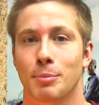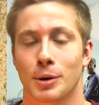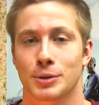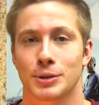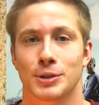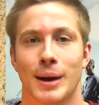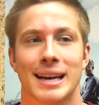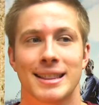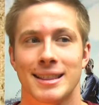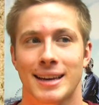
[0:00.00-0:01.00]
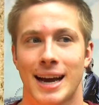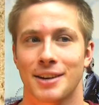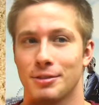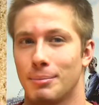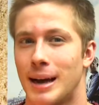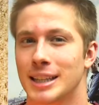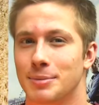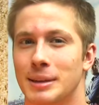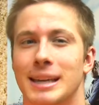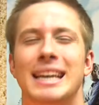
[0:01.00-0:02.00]
person, so anything that kind of reminds
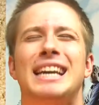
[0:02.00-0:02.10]
me,